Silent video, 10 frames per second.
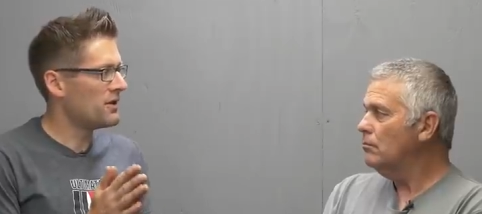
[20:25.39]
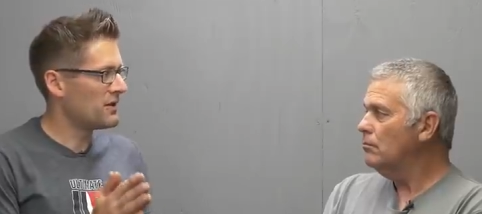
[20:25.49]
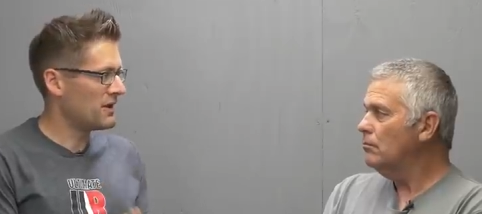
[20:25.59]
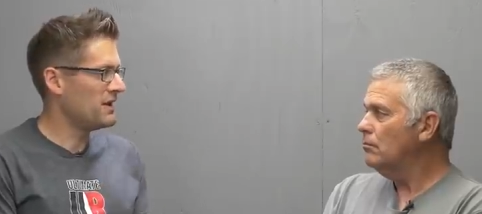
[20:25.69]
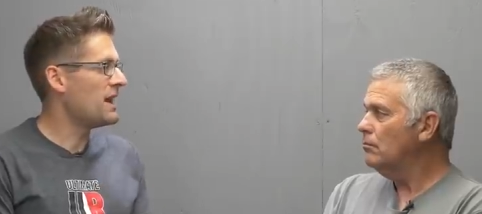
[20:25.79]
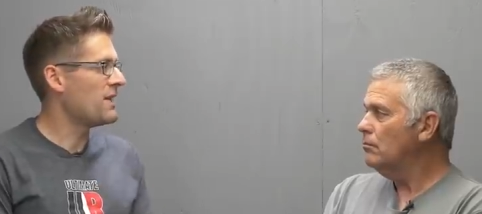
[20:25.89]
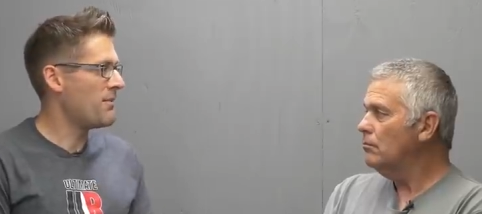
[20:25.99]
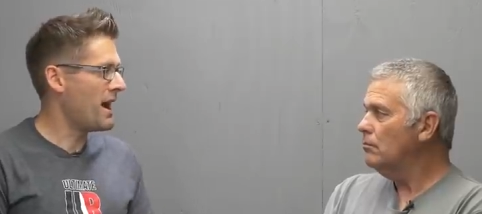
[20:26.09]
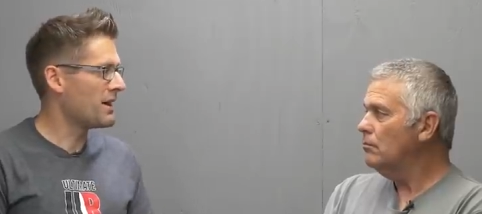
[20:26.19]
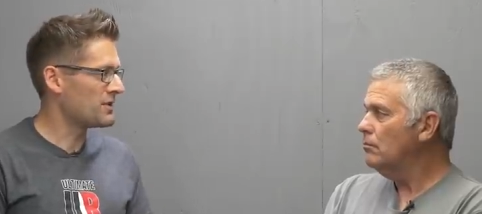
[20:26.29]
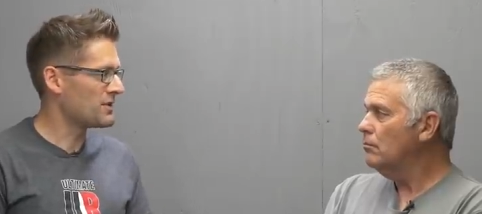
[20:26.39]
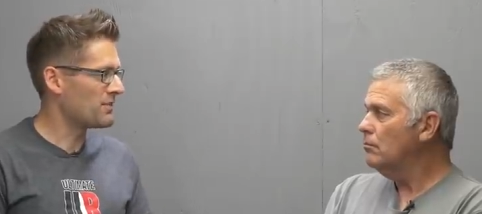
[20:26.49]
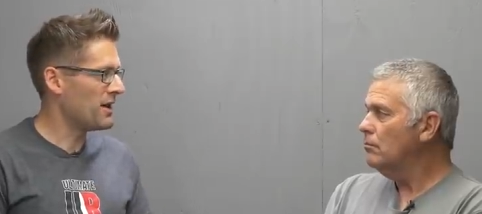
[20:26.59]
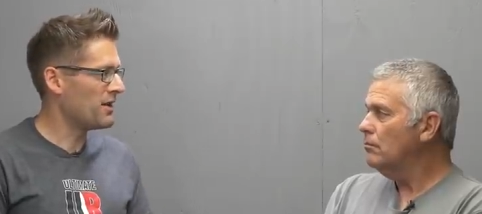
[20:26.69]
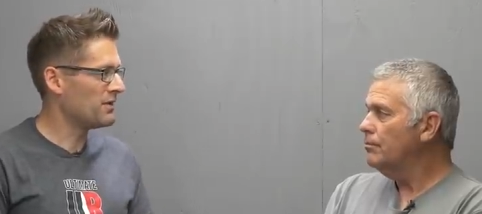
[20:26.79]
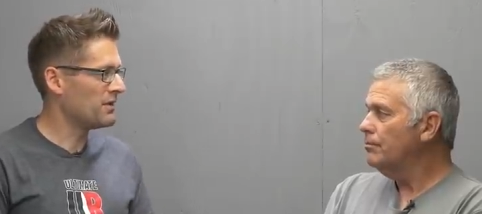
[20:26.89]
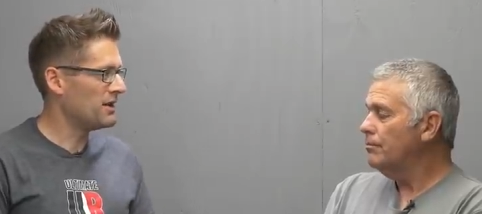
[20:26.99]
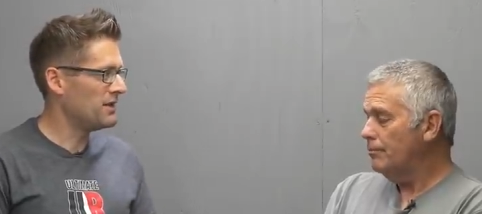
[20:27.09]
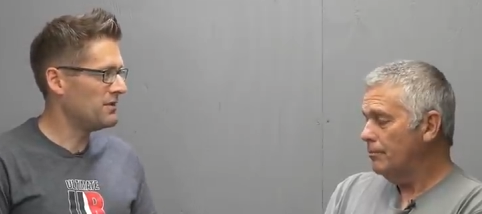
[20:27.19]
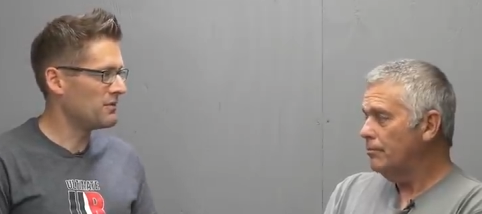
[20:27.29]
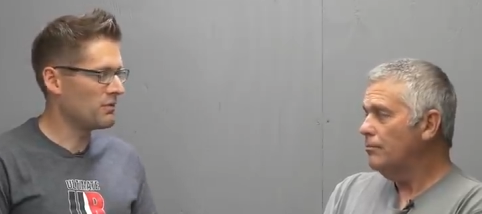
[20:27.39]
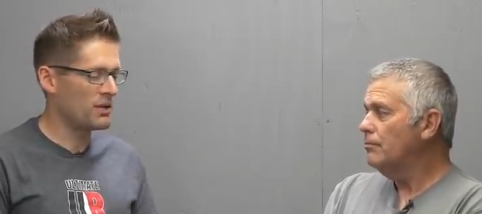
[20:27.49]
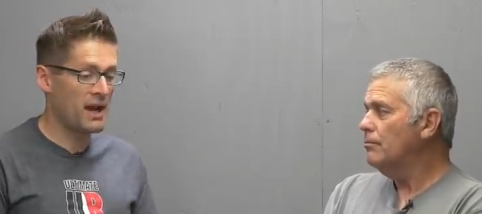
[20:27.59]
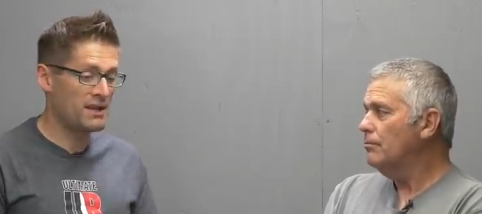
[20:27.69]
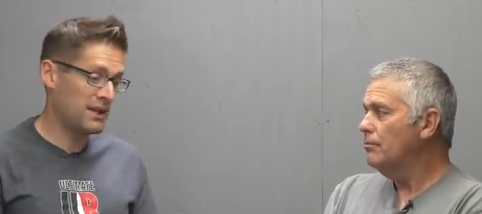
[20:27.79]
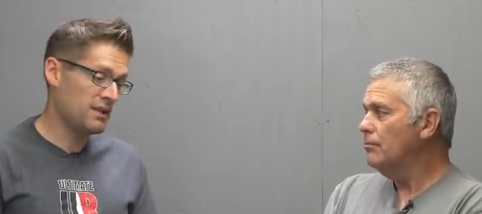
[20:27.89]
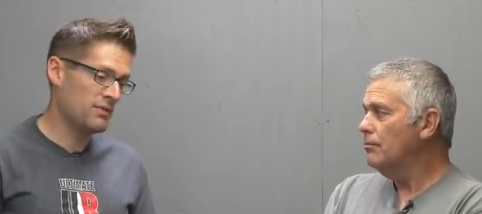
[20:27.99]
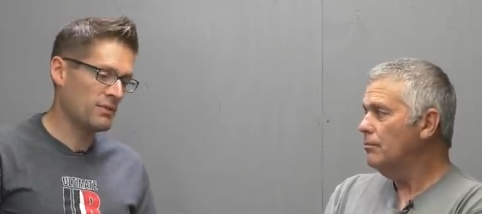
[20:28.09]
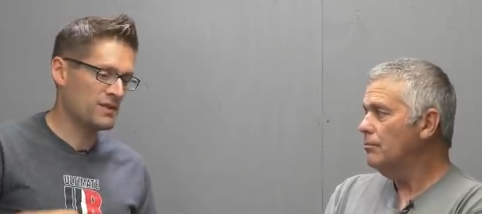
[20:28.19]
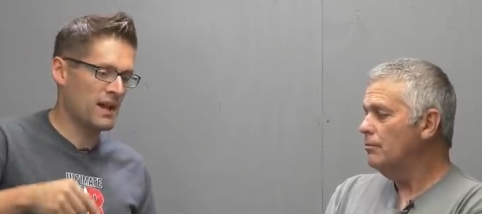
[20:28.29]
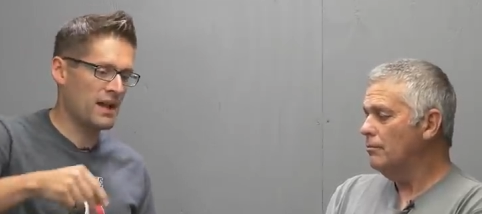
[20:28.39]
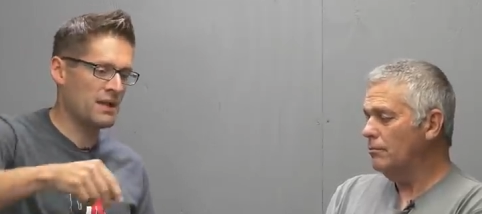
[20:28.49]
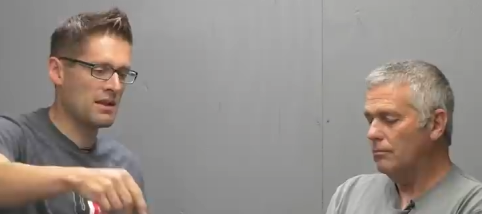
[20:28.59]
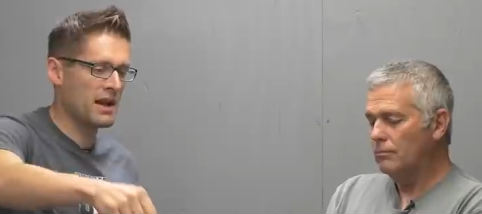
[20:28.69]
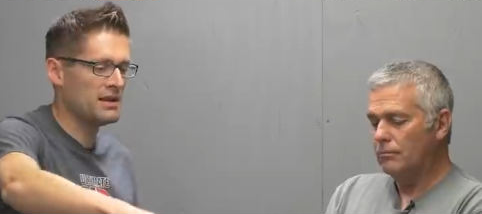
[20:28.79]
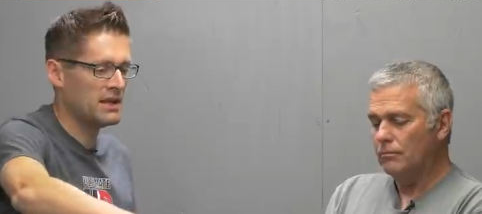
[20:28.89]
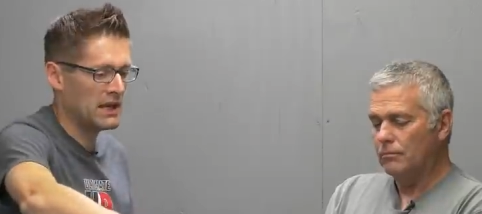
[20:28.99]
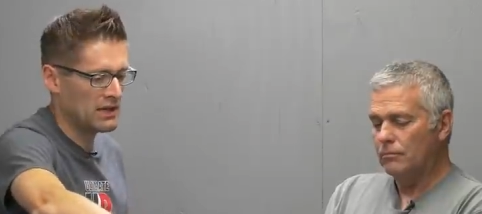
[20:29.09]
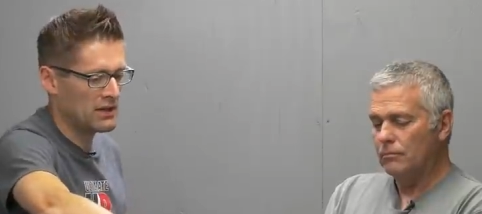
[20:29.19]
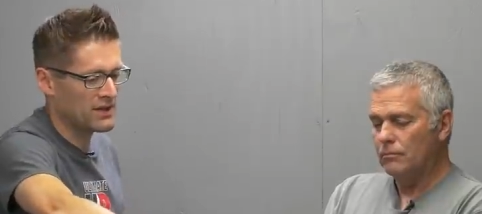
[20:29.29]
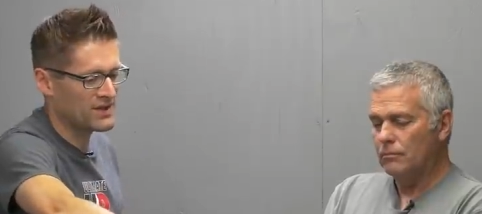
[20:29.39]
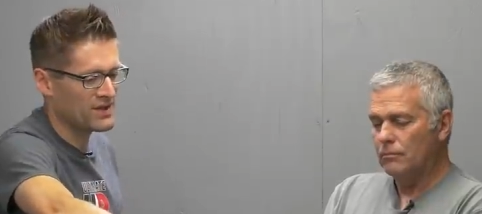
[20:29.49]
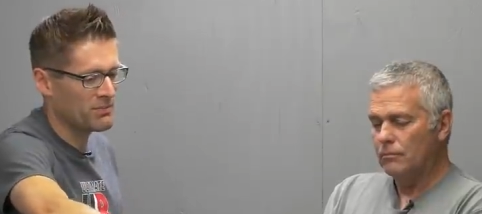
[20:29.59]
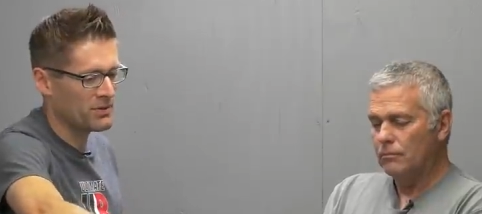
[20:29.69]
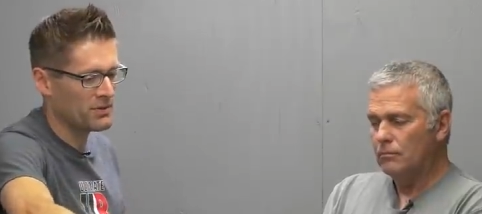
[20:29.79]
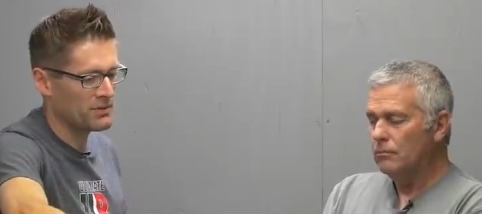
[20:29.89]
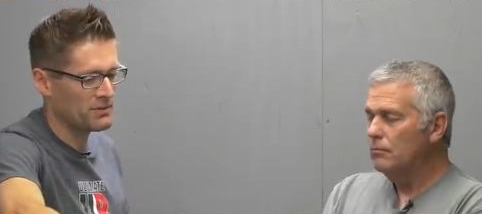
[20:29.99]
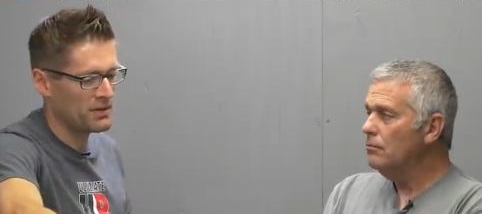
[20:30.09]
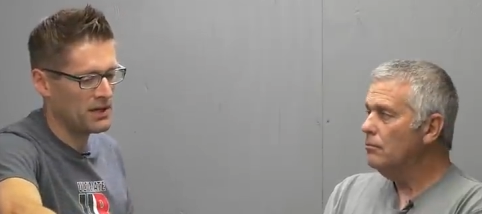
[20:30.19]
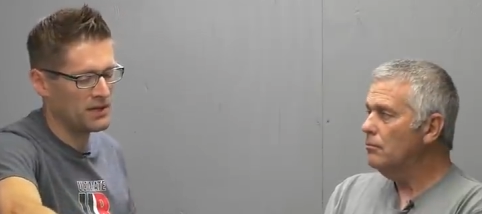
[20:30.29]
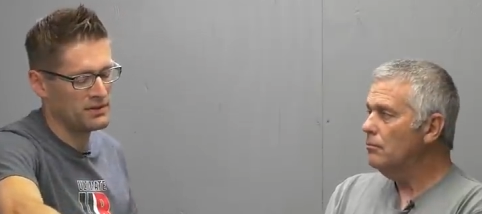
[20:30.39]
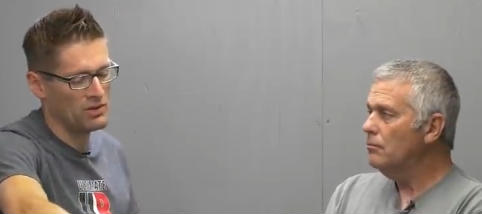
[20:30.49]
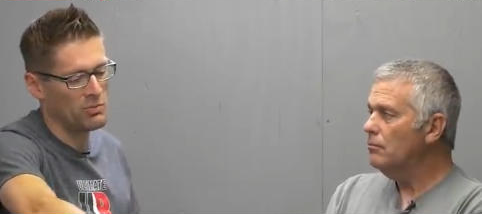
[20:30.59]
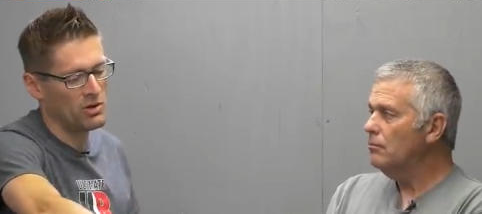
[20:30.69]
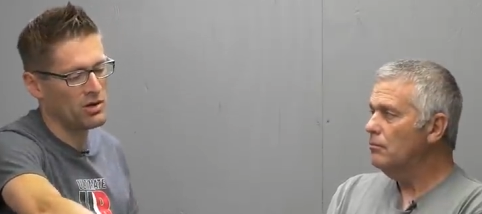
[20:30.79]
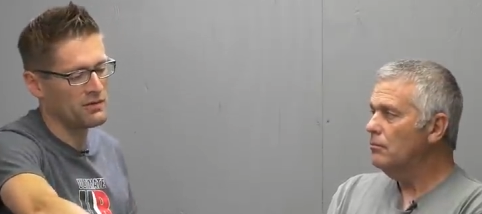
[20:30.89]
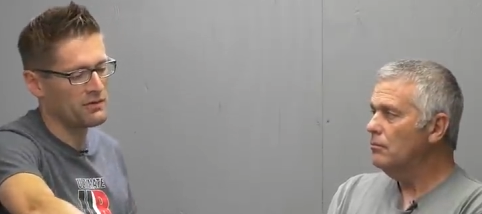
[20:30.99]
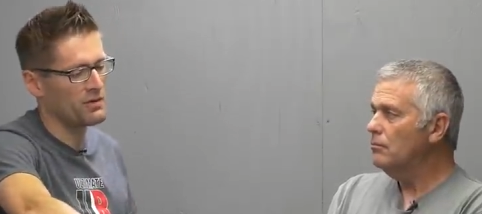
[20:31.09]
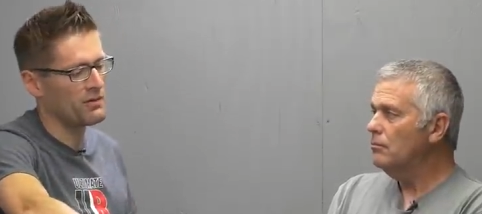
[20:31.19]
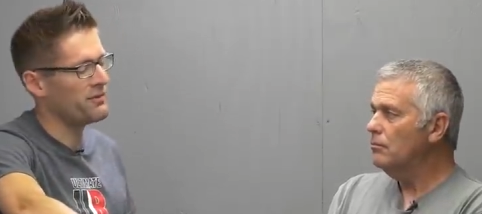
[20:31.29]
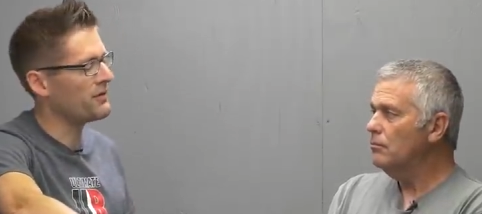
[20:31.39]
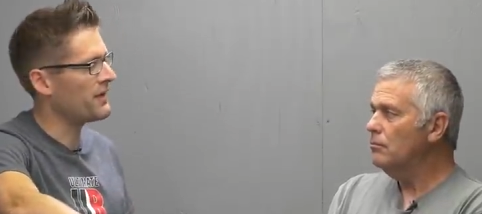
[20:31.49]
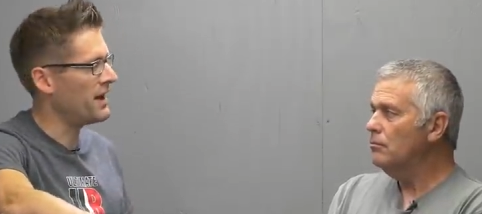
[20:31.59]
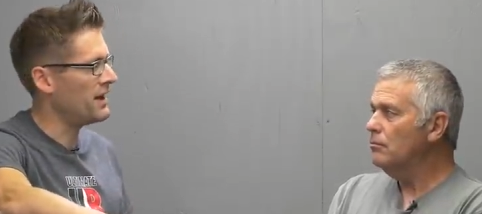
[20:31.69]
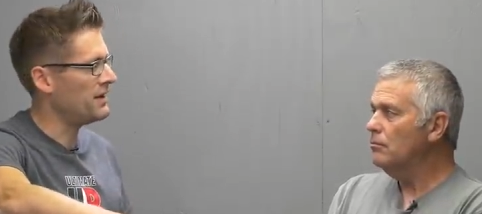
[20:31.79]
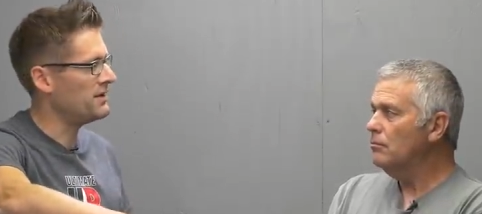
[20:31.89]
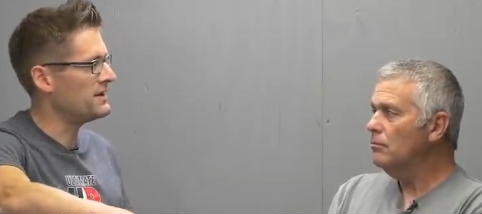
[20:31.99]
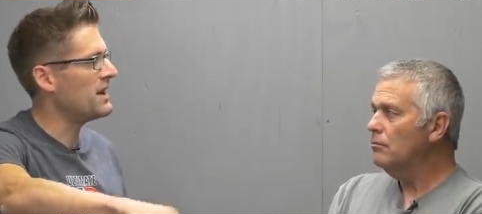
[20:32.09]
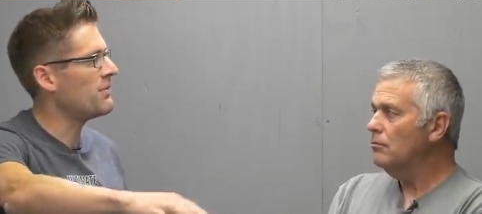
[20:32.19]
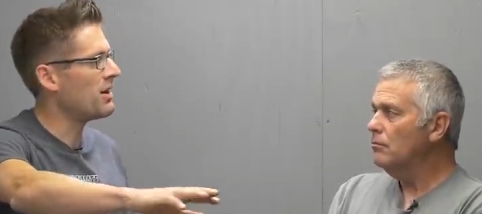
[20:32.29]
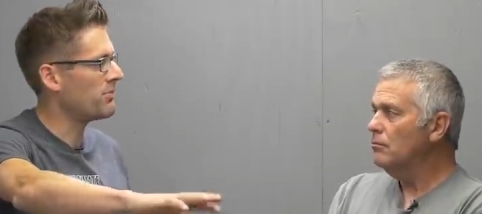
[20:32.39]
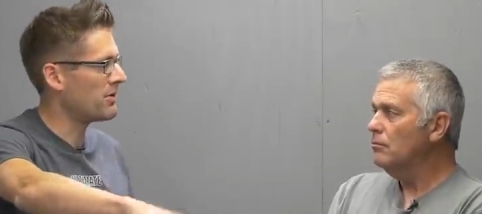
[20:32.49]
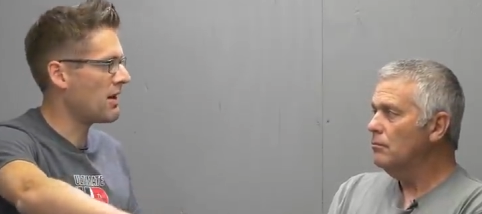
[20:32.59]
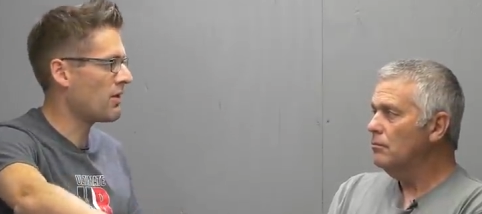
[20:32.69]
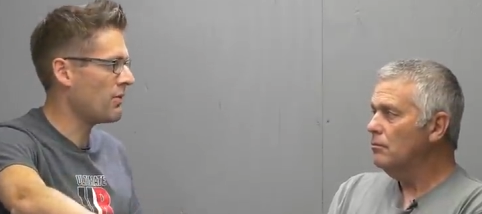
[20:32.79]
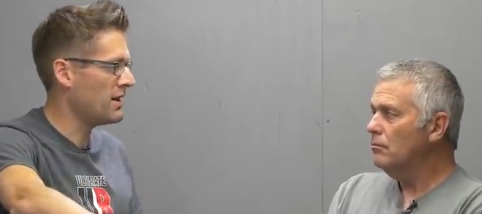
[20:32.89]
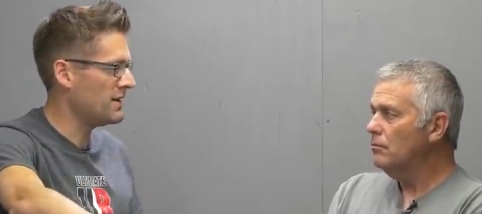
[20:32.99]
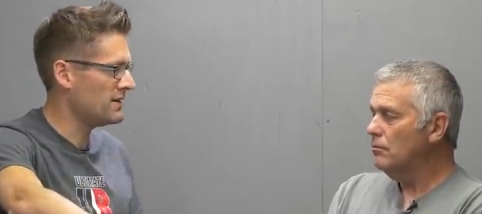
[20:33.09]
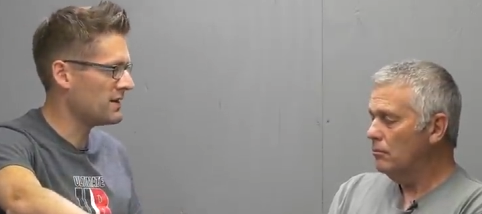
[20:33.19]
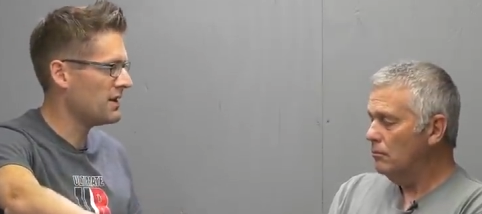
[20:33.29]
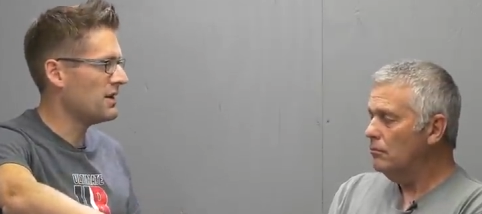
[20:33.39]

Speaker 1: the day of the match as well. And what I did was I, I did a, a simple uh, dope card for the rifle that had 10 mile per hour wind